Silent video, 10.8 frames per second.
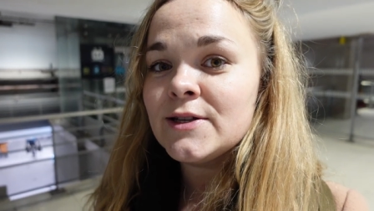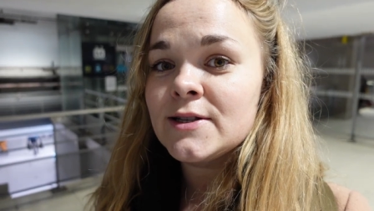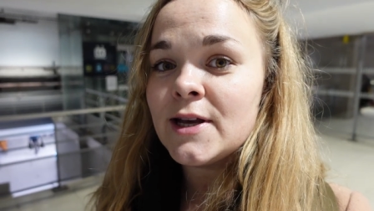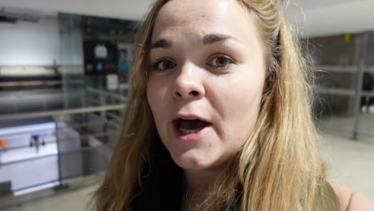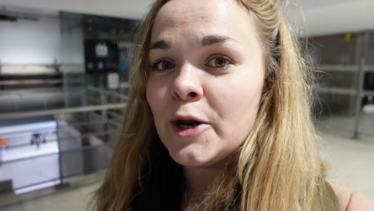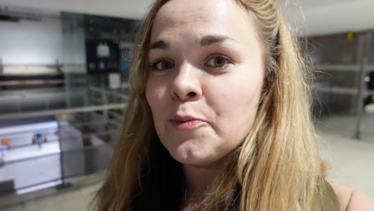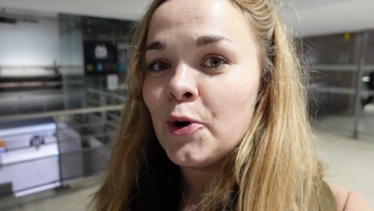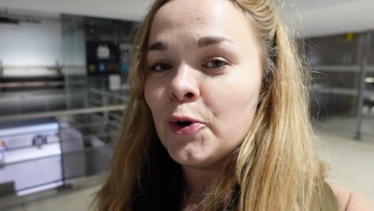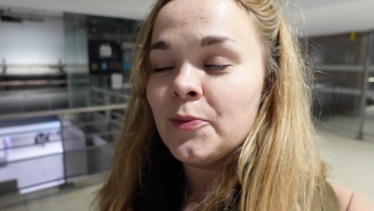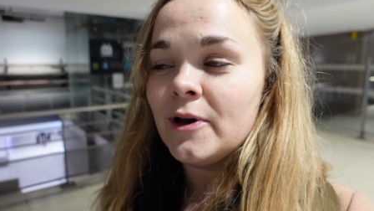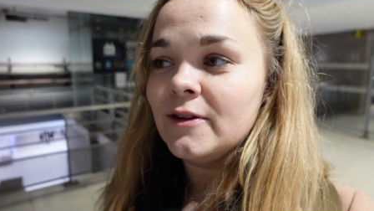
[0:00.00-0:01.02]
sad
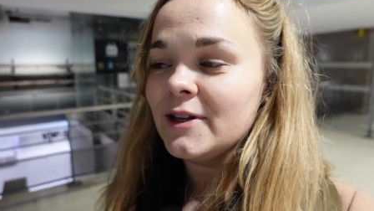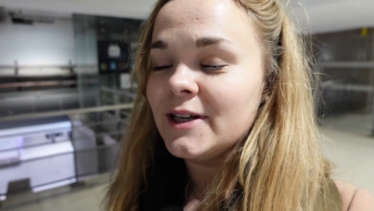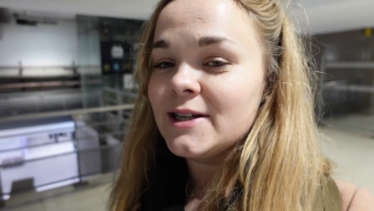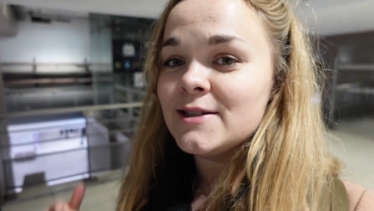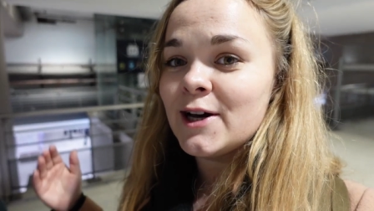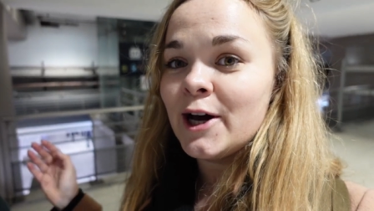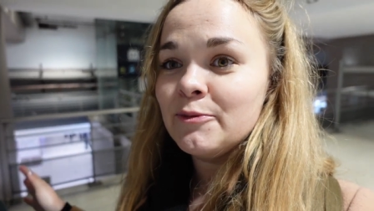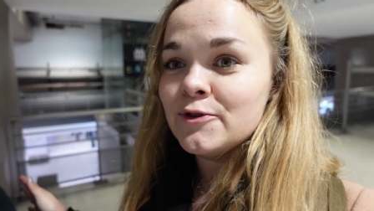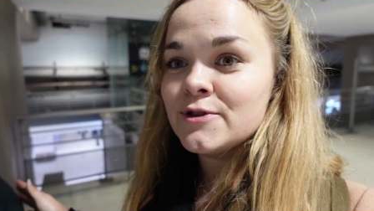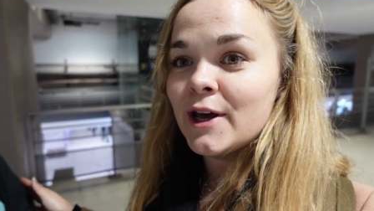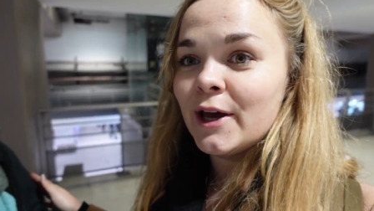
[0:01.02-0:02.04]
moment. It is time
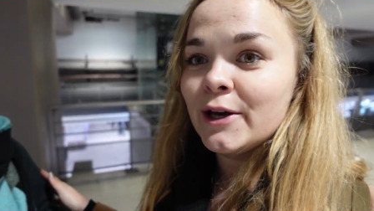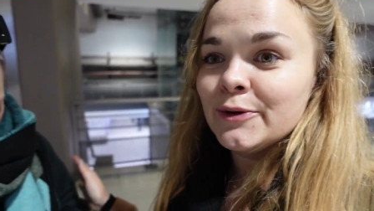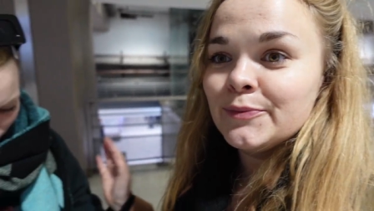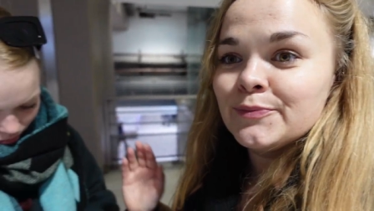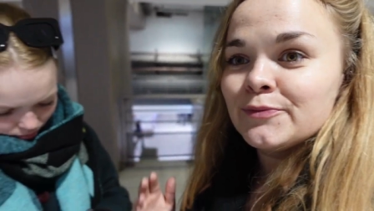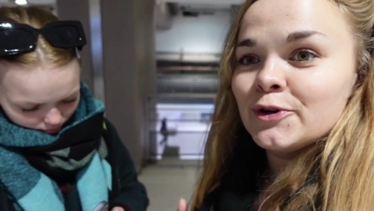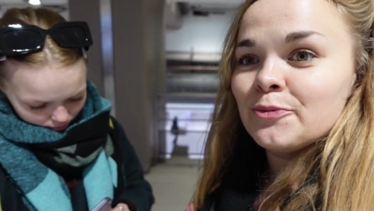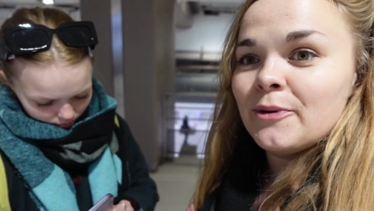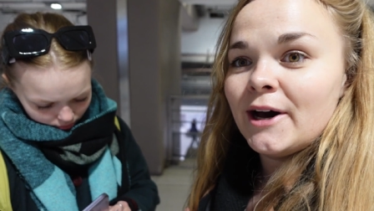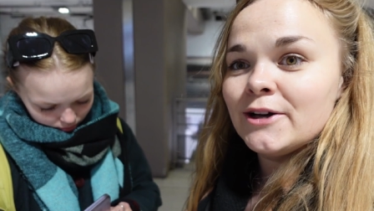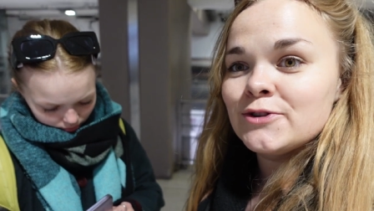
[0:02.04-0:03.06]
to say
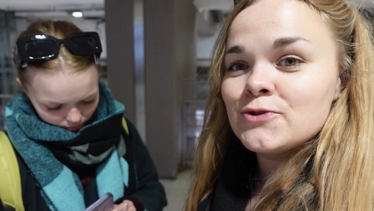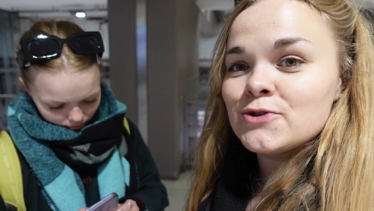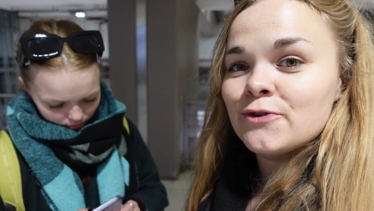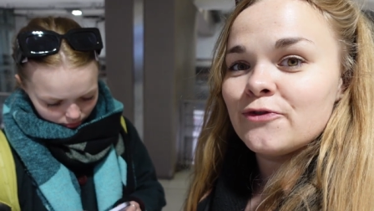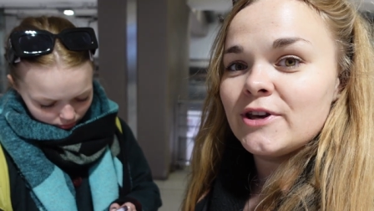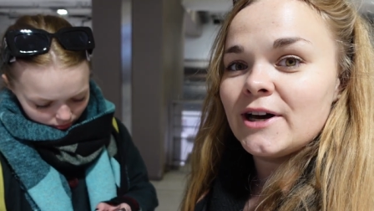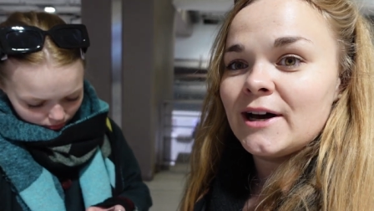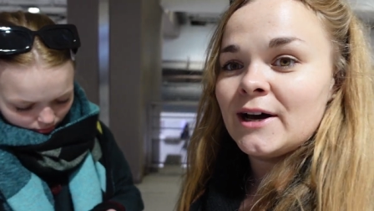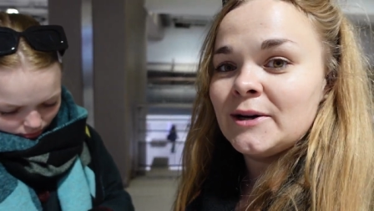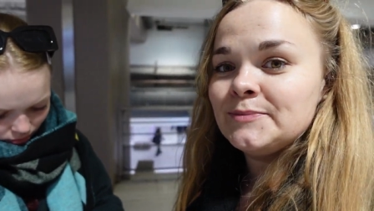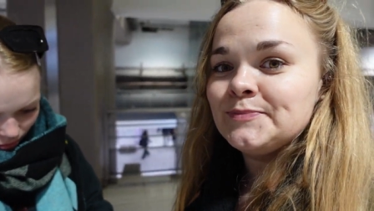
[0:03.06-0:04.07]
goodbye to
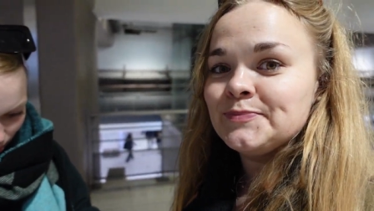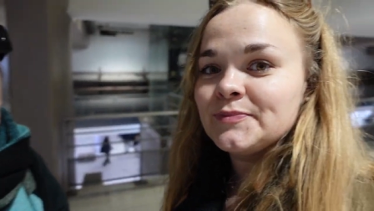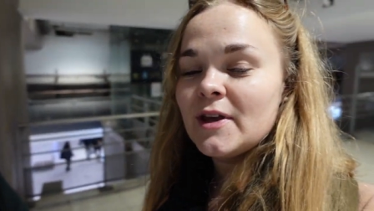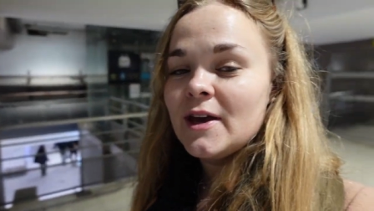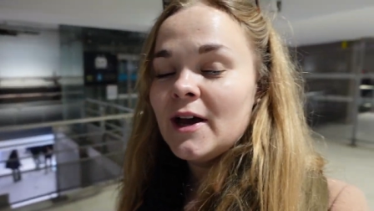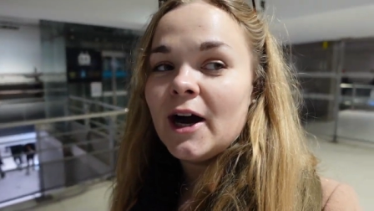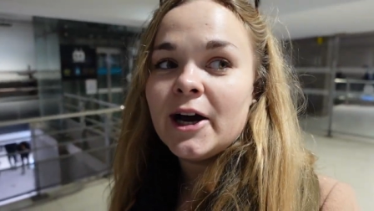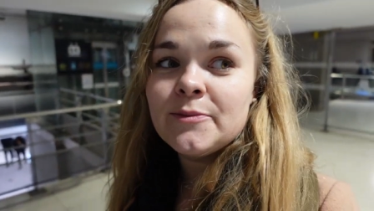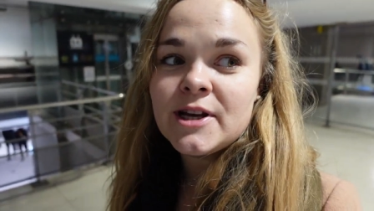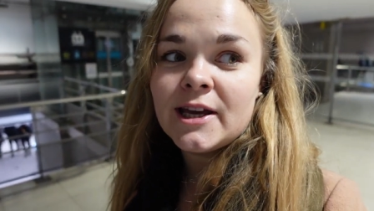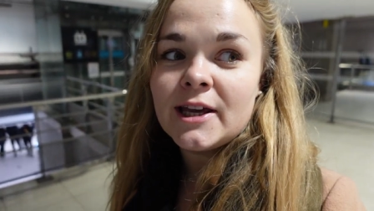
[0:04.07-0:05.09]
Sophia.
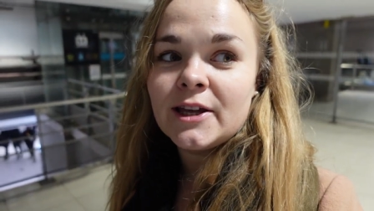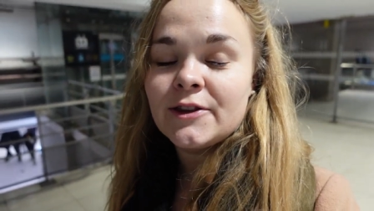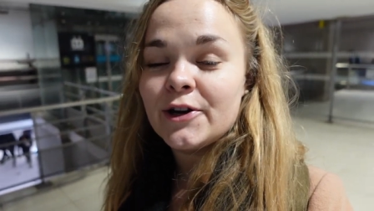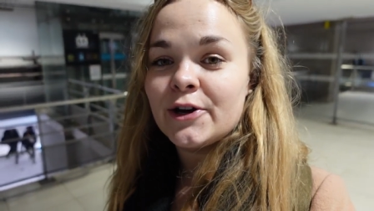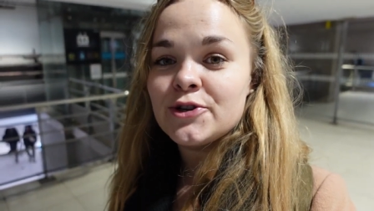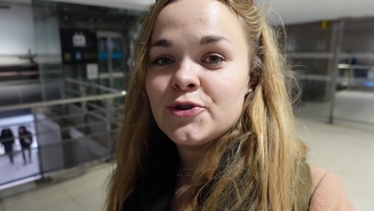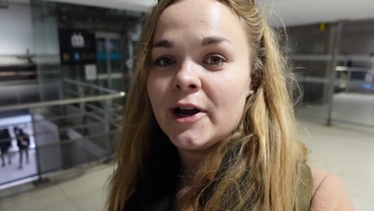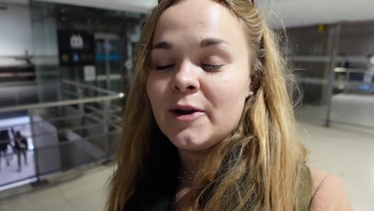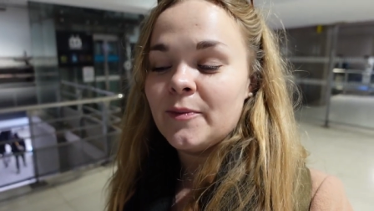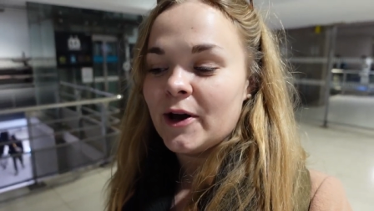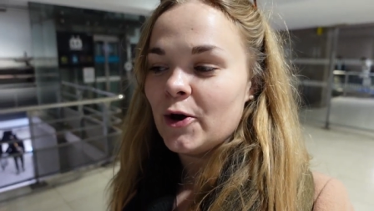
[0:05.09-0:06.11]
I'm taking the
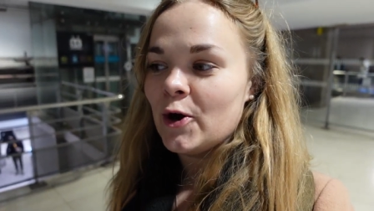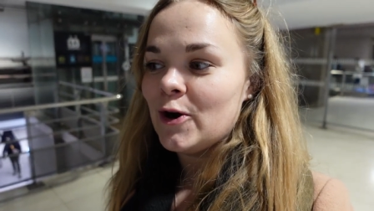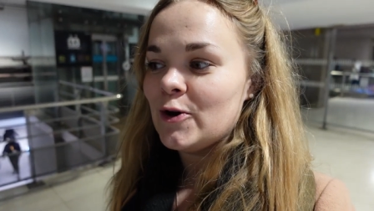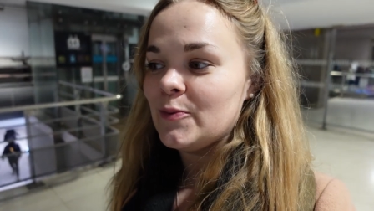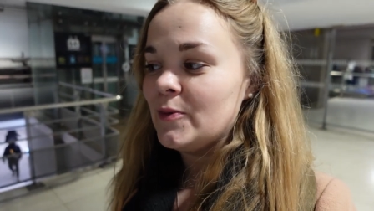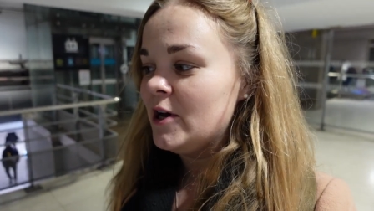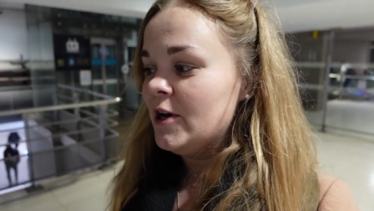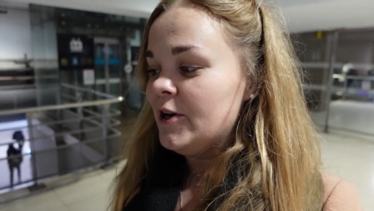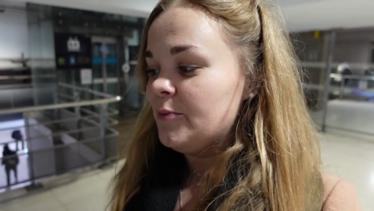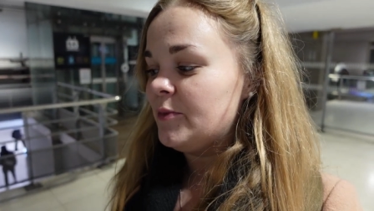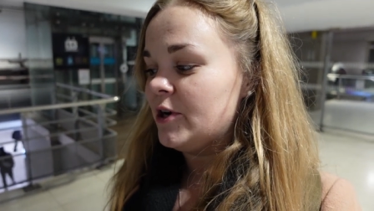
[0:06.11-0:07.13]
train back home,
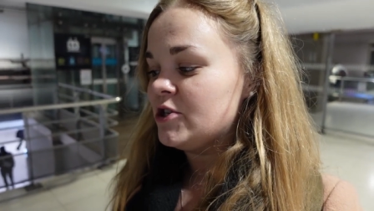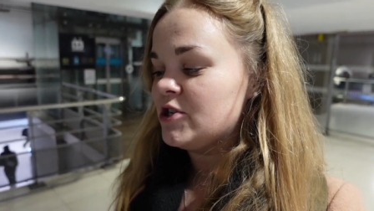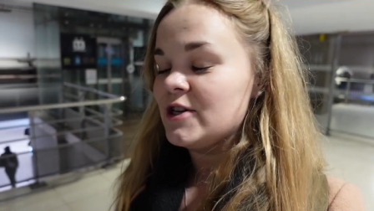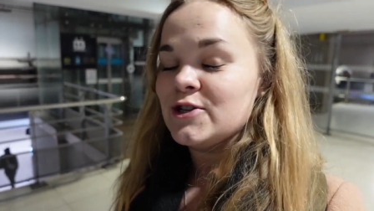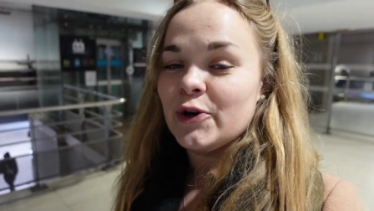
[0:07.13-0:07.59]
but she's